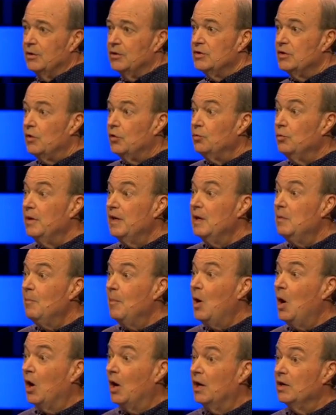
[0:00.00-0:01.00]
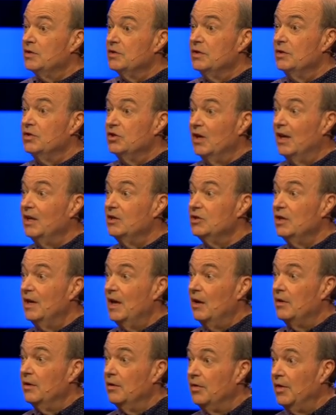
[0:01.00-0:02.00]
there's three parts to changing
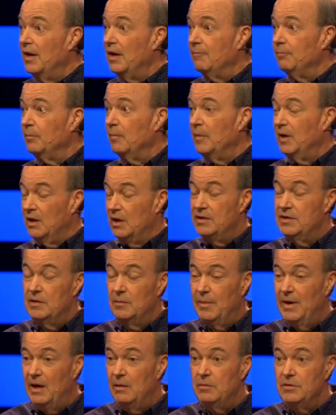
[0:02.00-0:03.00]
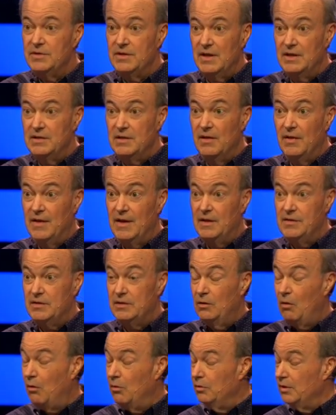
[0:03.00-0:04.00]
how you think. Because the Bible says in
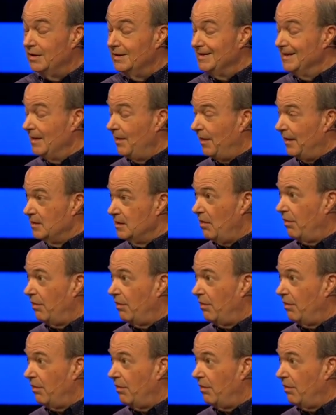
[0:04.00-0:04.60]
Thessalonians